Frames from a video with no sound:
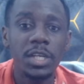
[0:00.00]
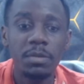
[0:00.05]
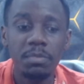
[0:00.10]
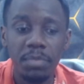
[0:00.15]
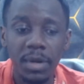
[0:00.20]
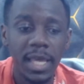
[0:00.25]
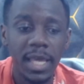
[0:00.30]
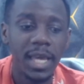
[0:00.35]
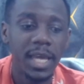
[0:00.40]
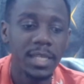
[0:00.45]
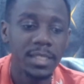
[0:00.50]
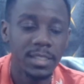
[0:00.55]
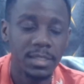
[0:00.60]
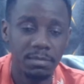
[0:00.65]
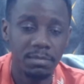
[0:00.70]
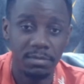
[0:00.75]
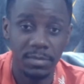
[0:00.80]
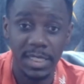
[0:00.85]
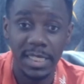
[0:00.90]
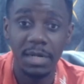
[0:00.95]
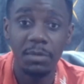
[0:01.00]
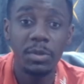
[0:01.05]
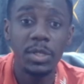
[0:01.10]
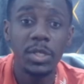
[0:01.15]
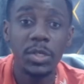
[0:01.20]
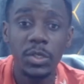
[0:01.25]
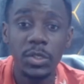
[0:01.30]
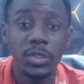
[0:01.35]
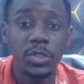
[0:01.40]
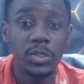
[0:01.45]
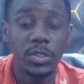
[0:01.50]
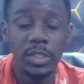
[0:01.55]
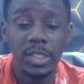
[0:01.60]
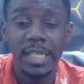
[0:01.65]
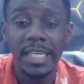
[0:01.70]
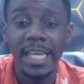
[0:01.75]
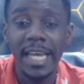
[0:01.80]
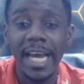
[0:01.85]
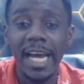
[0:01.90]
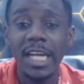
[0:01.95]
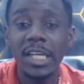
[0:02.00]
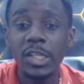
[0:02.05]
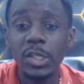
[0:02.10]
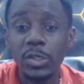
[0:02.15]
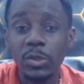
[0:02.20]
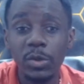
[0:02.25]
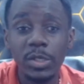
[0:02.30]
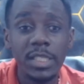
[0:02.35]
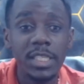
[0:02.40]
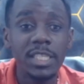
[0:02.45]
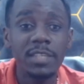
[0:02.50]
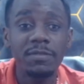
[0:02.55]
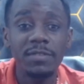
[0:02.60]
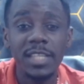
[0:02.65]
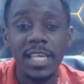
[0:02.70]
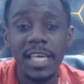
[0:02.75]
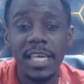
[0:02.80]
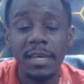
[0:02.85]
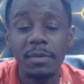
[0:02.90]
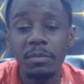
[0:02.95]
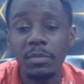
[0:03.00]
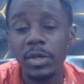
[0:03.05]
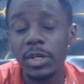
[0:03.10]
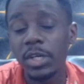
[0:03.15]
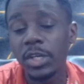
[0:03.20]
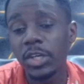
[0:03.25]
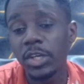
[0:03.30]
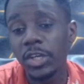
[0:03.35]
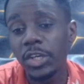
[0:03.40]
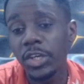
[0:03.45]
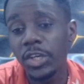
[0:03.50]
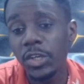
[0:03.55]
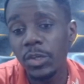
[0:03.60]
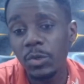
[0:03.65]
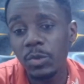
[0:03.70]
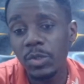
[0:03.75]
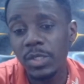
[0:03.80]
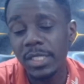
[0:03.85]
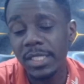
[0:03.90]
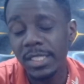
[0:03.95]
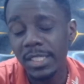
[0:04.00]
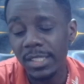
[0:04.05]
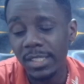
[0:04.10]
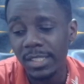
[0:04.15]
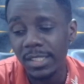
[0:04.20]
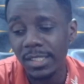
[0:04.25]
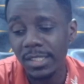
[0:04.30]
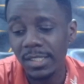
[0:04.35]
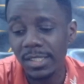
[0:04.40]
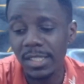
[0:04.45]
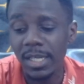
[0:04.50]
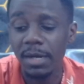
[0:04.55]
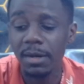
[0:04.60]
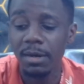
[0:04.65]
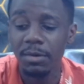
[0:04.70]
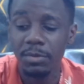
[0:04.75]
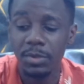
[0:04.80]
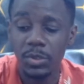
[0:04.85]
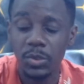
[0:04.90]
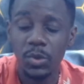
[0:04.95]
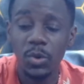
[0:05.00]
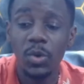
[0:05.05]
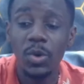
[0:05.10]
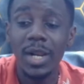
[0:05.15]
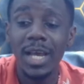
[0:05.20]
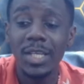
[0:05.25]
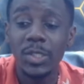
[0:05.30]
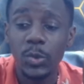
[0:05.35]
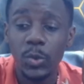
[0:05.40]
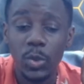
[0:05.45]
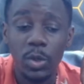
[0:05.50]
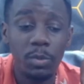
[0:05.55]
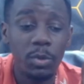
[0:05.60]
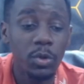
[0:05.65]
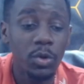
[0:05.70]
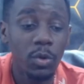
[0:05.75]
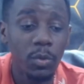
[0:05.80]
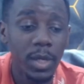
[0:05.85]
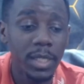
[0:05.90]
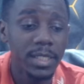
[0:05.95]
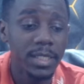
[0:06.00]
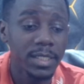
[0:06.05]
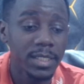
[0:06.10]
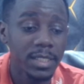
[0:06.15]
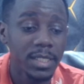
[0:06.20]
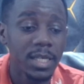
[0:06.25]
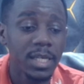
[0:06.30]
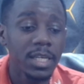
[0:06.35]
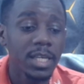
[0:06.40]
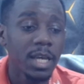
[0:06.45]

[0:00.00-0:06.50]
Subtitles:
in players that are really good, and you don't give him huge salaries or astronomical wages.